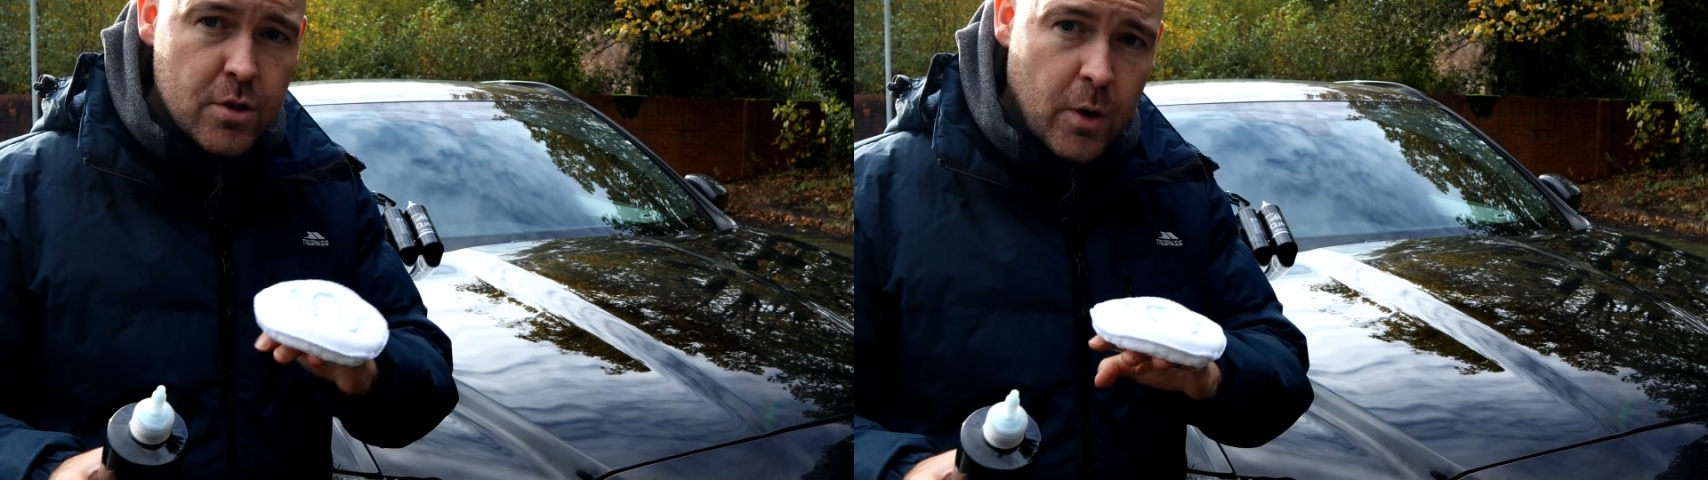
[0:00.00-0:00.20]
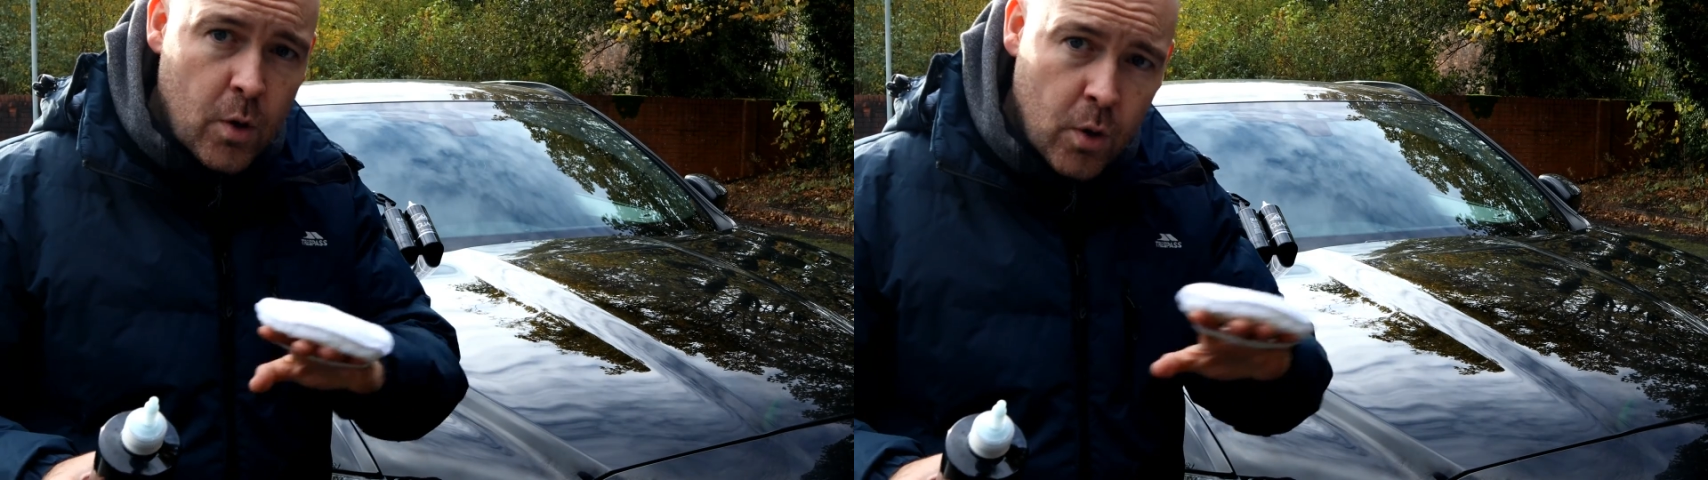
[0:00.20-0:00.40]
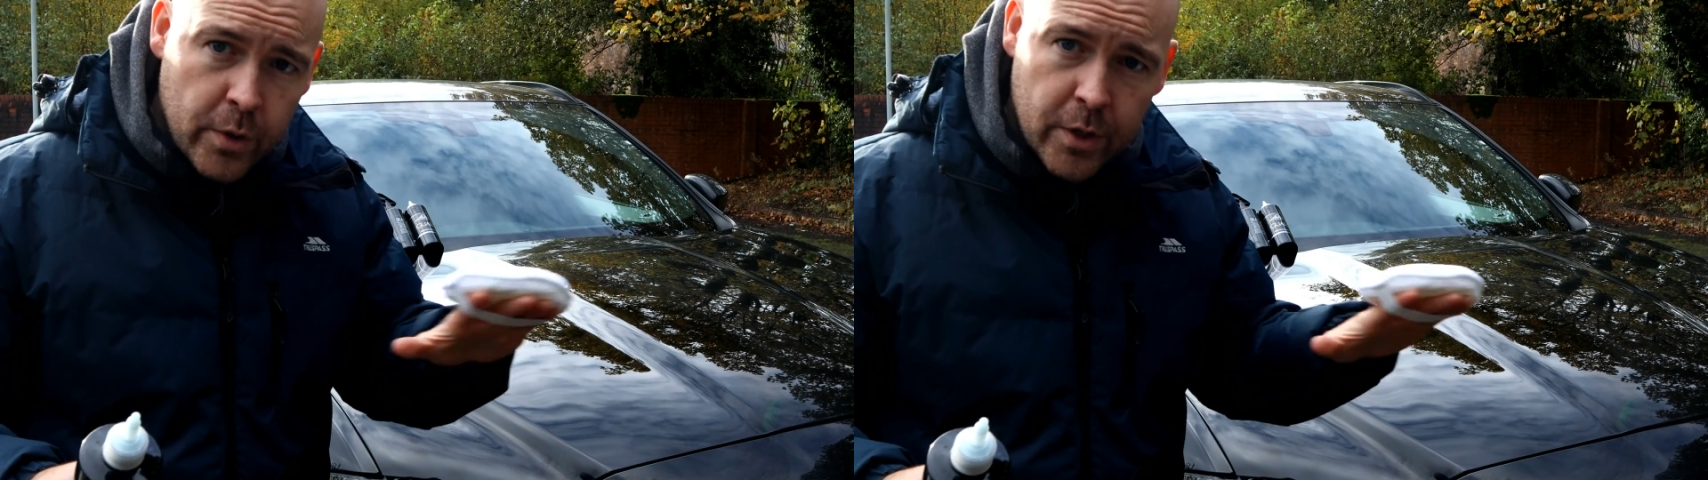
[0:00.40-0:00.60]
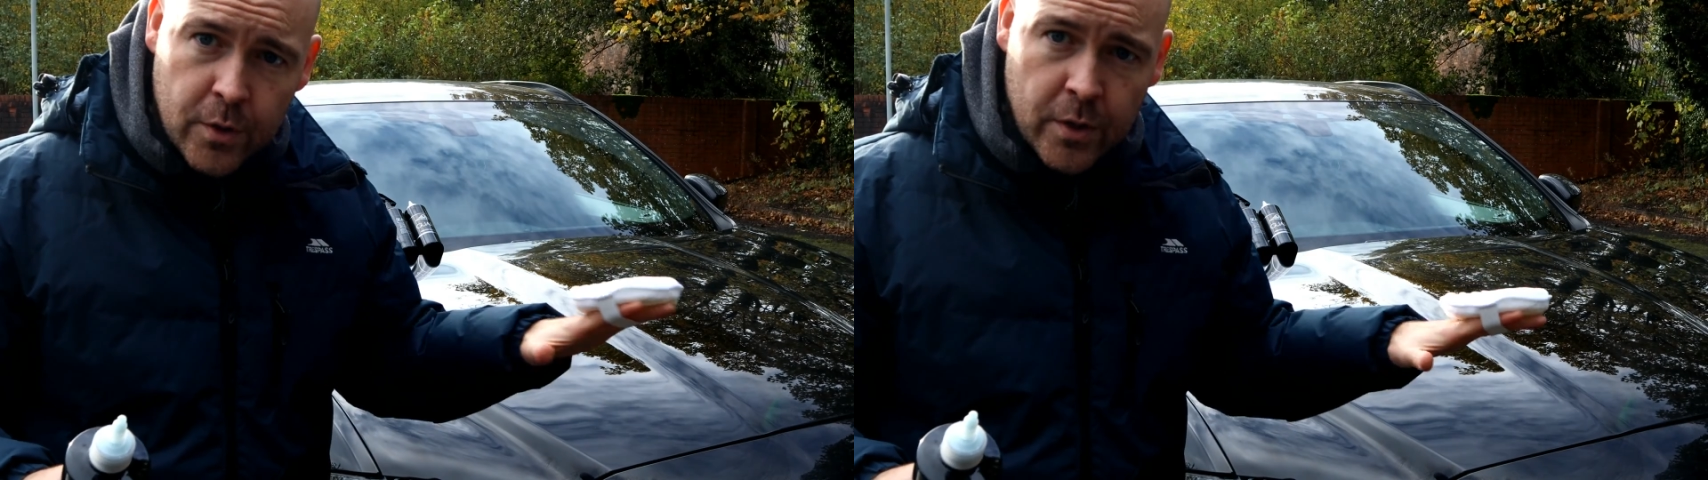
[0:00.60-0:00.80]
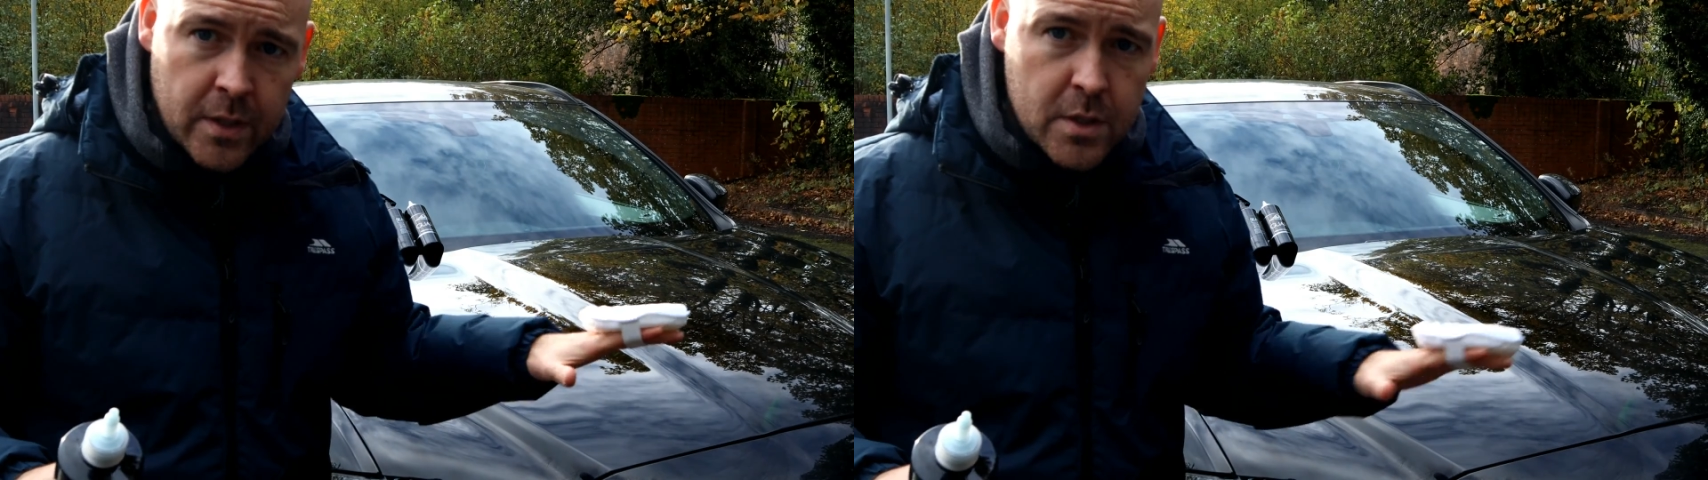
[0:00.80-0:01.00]
so all you're
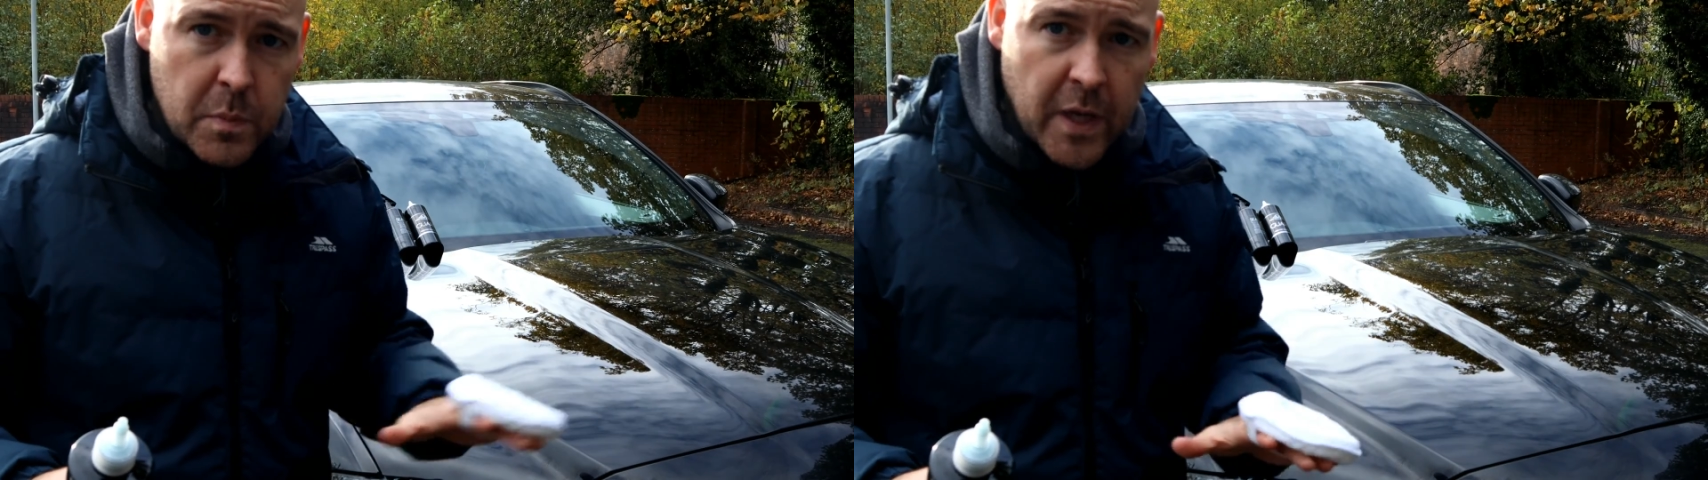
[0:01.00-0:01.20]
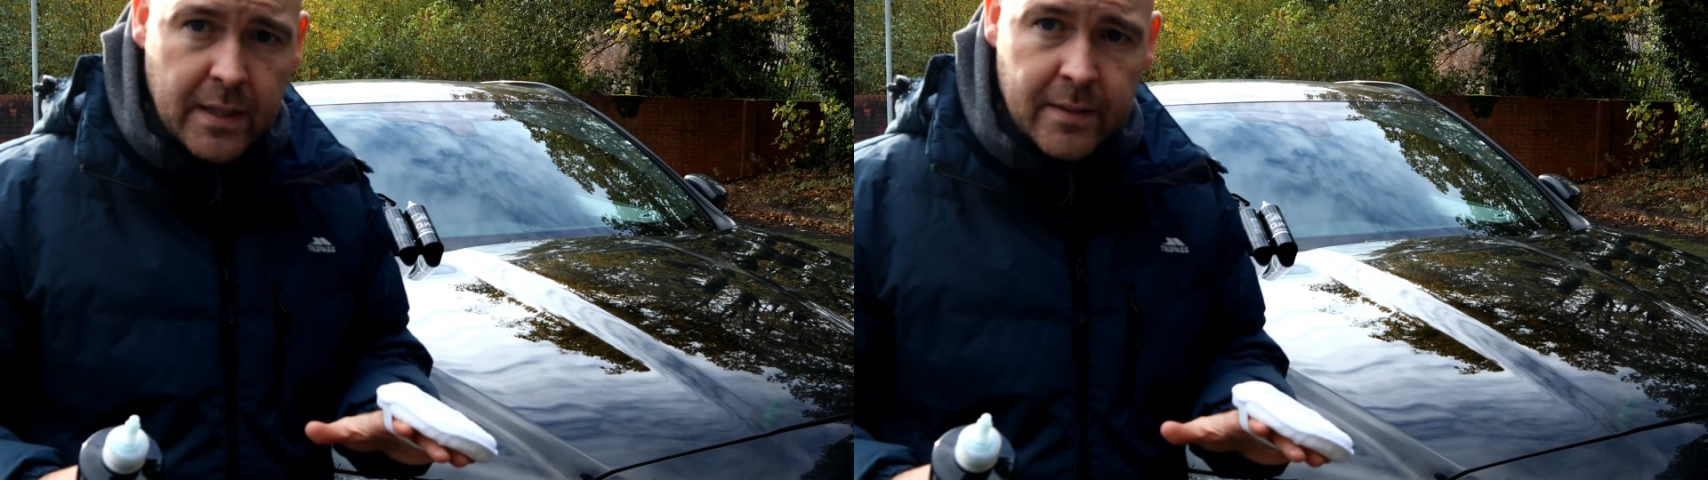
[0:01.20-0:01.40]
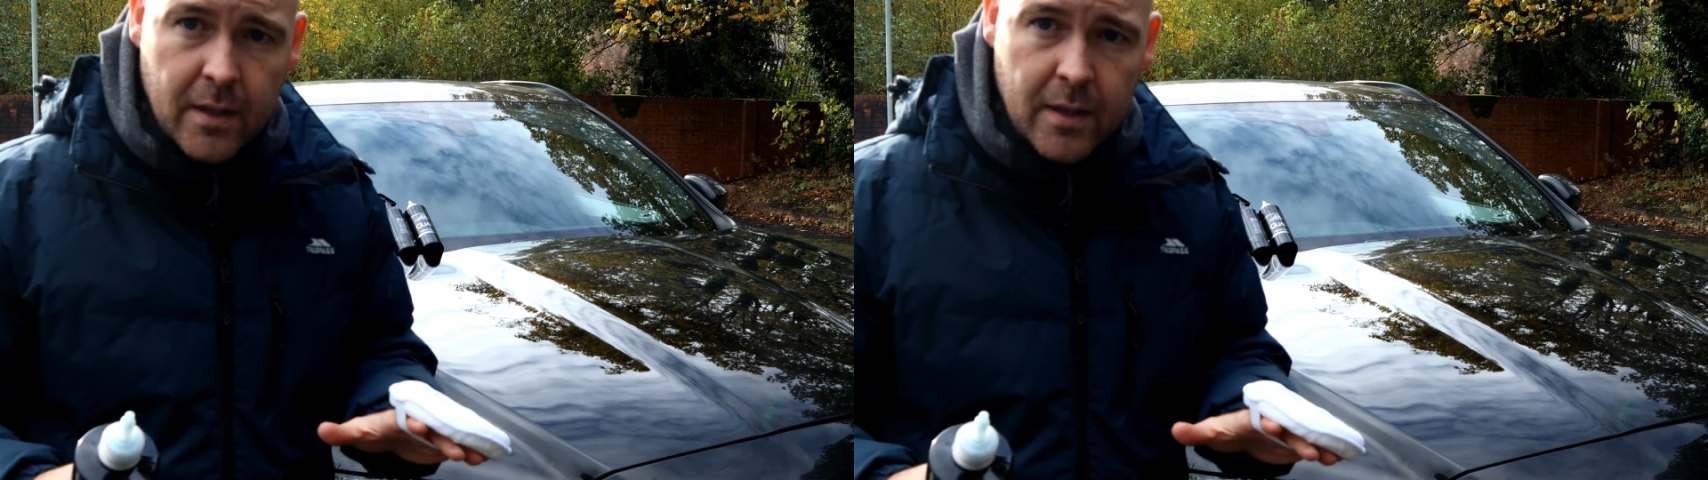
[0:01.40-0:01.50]
doing is spreading